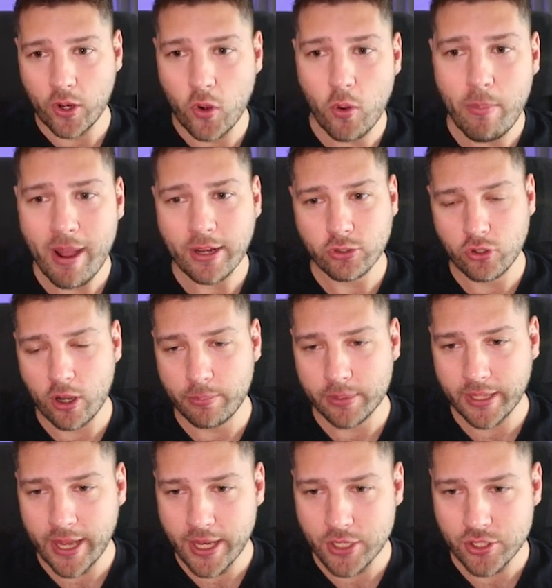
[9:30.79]
I go back to our
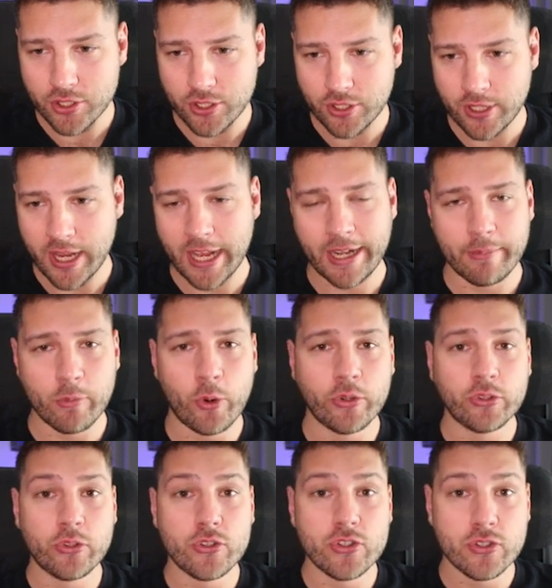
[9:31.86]
application and I'm
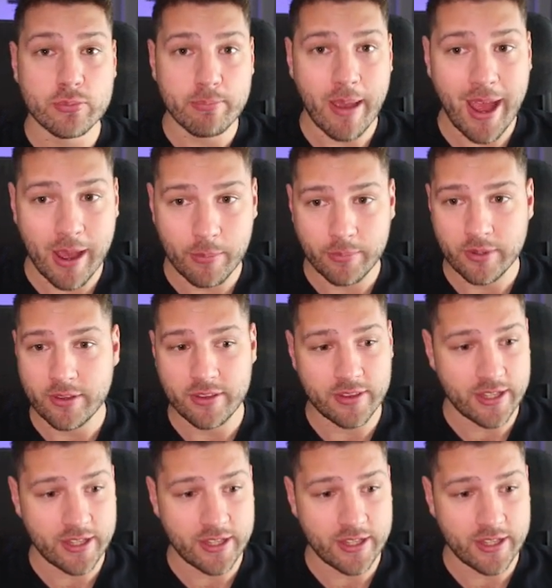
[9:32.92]
going to spam